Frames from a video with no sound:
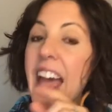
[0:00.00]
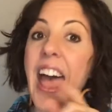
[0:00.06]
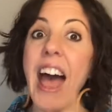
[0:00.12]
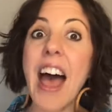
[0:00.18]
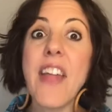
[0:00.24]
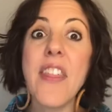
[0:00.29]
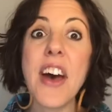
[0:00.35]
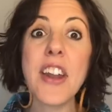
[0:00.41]

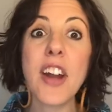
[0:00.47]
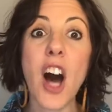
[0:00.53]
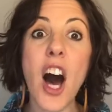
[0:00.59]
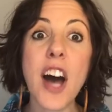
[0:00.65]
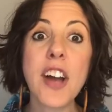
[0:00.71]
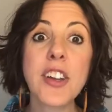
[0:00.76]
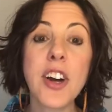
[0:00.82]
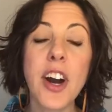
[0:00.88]
And then
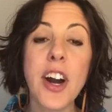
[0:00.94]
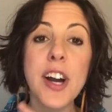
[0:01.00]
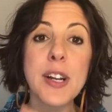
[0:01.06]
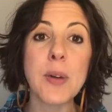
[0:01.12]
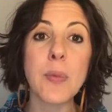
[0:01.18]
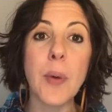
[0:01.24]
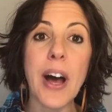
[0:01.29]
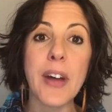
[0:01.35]
On Guard
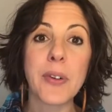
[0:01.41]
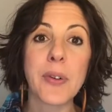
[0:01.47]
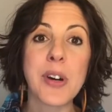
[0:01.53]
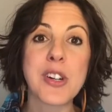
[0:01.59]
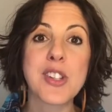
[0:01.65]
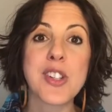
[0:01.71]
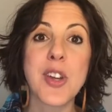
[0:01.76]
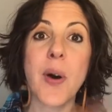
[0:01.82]
and Wild
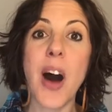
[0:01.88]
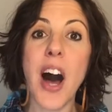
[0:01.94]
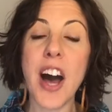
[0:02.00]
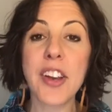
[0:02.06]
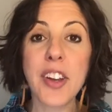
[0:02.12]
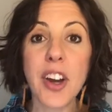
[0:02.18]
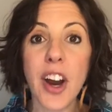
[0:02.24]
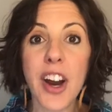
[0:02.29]
Orange. So
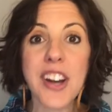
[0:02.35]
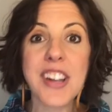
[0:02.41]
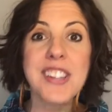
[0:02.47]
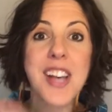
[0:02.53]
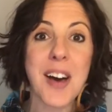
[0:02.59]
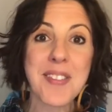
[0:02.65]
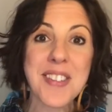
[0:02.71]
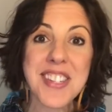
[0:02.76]
On Guard is
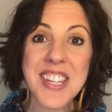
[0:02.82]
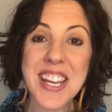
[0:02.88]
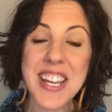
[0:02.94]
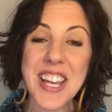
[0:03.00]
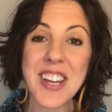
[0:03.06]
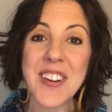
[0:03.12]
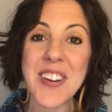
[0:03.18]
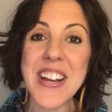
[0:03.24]
obviously an
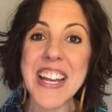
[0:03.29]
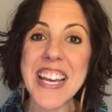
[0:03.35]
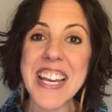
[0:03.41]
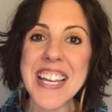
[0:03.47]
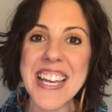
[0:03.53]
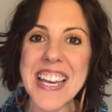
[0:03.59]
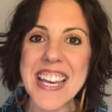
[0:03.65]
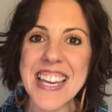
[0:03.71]

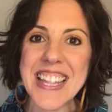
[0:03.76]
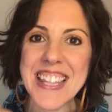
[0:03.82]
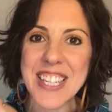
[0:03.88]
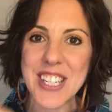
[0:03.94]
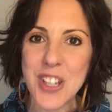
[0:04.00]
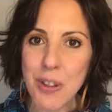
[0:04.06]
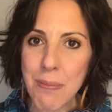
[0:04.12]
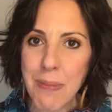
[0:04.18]
ingredient in the
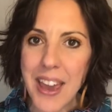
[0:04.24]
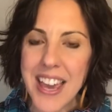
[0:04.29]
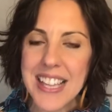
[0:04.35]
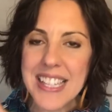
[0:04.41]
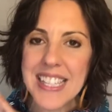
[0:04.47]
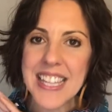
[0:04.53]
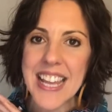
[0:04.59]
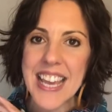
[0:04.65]

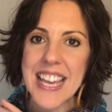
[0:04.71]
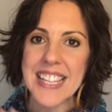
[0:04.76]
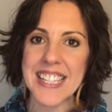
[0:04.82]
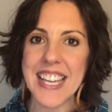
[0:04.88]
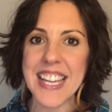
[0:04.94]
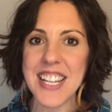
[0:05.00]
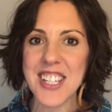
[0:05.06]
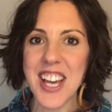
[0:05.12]
toothpaste and the hand
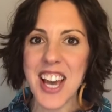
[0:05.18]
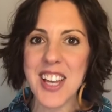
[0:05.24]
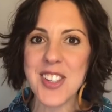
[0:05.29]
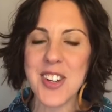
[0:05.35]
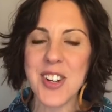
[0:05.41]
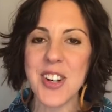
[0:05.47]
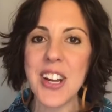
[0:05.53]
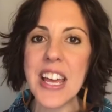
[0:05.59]

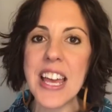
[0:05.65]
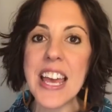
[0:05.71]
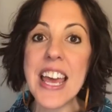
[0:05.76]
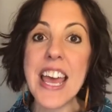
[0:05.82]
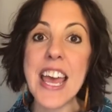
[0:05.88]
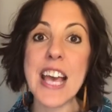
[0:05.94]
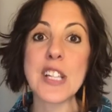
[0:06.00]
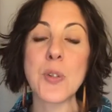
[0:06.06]
sanitizer.
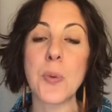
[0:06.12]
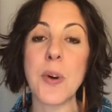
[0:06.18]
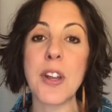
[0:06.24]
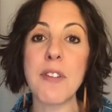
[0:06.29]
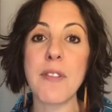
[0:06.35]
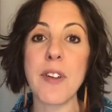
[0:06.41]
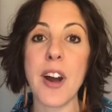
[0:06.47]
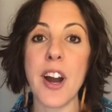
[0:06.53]
It's one
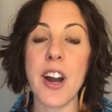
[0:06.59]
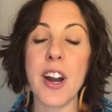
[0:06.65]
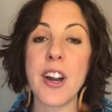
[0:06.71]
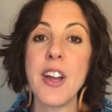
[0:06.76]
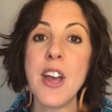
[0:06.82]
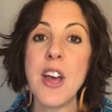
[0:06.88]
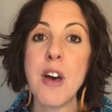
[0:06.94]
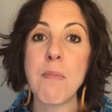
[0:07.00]
of
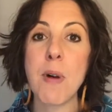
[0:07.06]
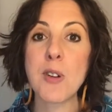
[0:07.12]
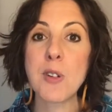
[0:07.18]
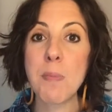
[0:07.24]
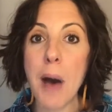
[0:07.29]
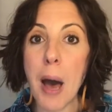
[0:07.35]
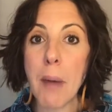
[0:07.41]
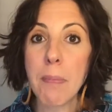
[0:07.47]
our
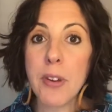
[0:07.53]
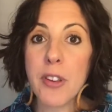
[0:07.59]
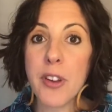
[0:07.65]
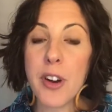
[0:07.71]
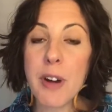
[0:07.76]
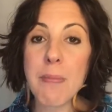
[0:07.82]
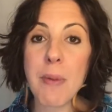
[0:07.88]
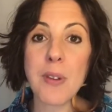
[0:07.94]
most
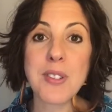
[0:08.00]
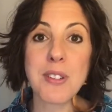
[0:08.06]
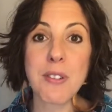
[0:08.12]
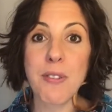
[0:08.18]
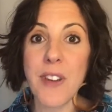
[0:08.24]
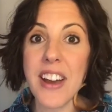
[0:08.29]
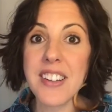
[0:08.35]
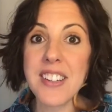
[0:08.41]
popular, most
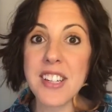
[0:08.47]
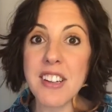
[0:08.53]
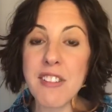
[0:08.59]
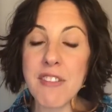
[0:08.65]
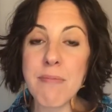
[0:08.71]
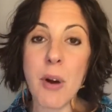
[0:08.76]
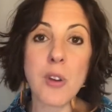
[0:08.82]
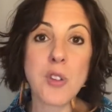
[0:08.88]

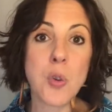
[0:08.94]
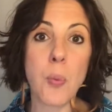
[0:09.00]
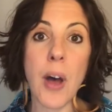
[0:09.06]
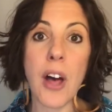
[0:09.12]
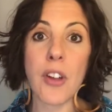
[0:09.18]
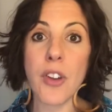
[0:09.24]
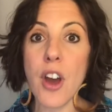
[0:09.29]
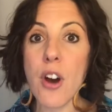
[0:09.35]
effective, most
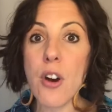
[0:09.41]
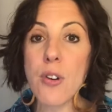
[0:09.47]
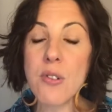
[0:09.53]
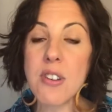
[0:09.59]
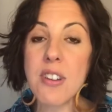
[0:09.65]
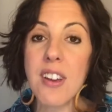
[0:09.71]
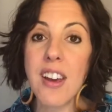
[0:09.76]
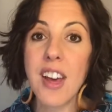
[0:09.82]

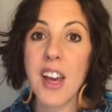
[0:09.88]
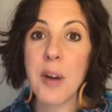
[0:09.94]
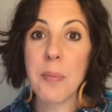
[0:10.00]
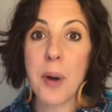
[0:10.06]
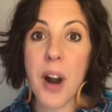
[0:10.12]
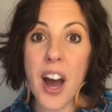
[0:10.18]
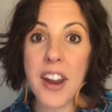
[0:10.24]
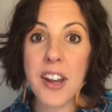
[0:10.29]
well-known
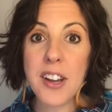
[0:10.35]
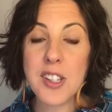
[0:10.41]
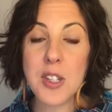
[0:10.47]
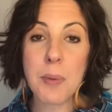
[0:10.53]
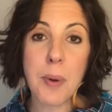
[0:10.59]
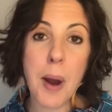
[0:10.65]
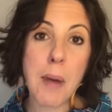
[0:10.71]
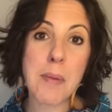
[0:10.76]
products.
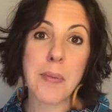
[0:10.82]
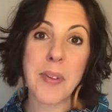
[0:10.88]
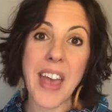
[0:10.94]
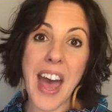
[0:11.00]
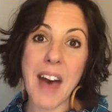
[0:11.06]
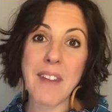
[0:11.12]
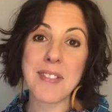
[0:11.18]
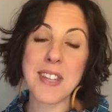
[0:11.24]
You probably
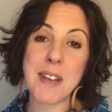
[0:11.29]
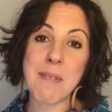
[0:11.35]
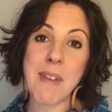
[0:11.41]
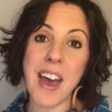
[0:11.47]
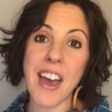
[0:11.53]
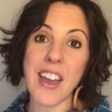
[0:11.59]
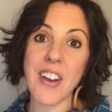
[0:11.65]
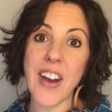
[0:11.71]
have some
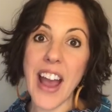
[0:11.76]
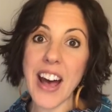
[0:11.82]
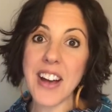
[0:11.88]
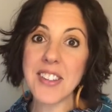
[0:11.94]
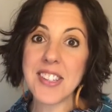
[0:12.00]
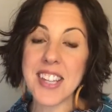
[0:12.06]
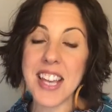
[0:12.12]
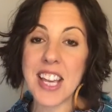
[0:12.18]
at your
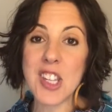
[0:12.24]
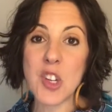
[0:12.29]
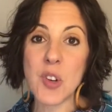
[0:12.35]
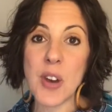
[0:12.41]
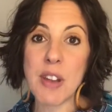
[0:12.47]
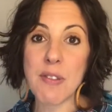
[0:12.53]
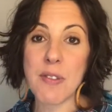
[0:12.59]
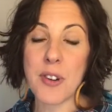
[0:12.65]
house. It's
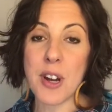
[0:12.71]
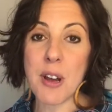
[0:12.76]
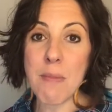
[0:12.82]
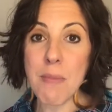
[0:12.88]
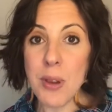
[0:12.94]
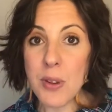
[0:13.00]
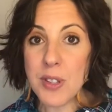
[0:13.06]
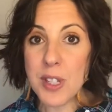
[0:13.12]
great for
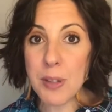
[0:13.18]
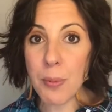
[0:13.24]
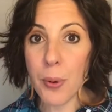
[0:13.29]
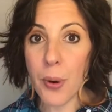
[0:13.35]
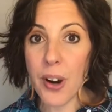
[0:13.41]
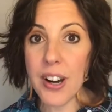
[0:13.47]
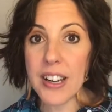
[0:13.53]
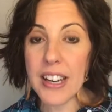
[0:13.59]
immune
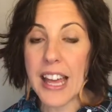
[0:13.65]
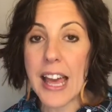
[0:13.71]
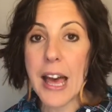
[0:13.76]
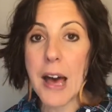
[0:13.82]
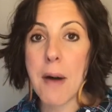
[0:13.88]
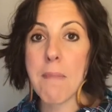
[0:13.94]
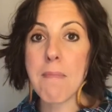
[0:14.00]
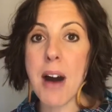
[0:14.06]
support.
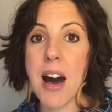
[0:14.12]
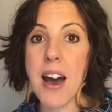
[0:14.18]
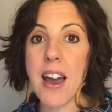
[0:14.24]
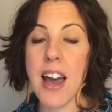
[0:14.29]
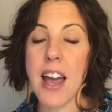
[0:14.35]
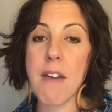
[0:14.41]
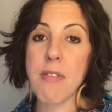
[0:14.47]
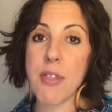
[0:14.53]
I
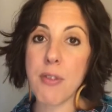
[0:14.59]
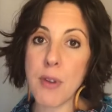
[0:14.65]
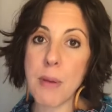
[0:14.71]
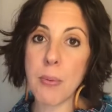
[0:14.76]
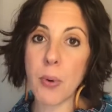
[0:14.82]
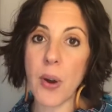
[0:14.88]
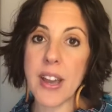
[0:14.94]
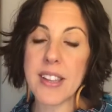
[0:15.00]
have 3
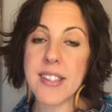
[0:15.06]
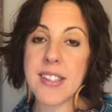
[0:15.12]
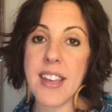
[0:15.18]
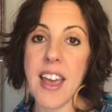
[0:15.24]
boys,